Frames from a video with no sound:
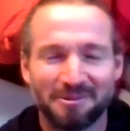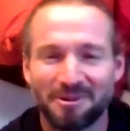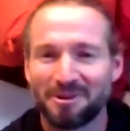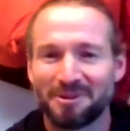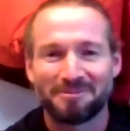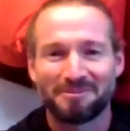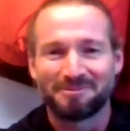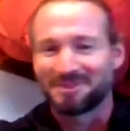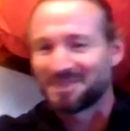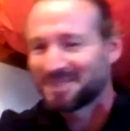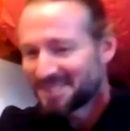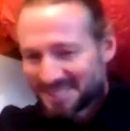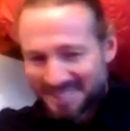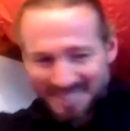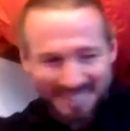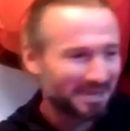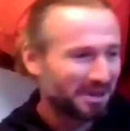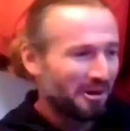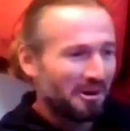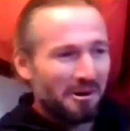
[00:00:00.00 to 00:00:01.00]
what? Just
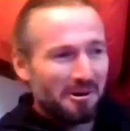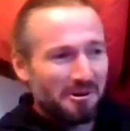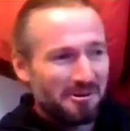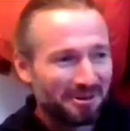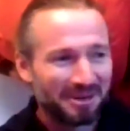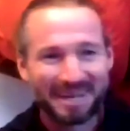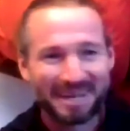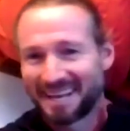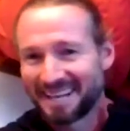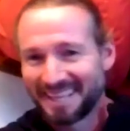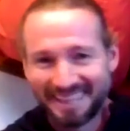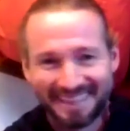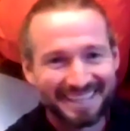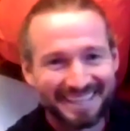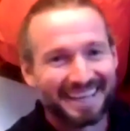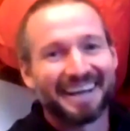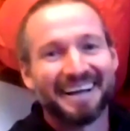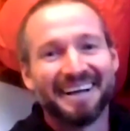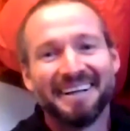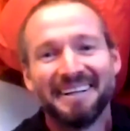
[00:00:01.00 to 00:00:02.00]
go, get in
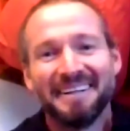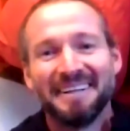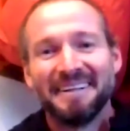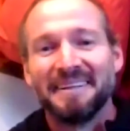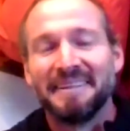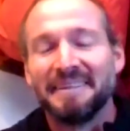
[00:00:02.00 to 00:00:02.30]
there.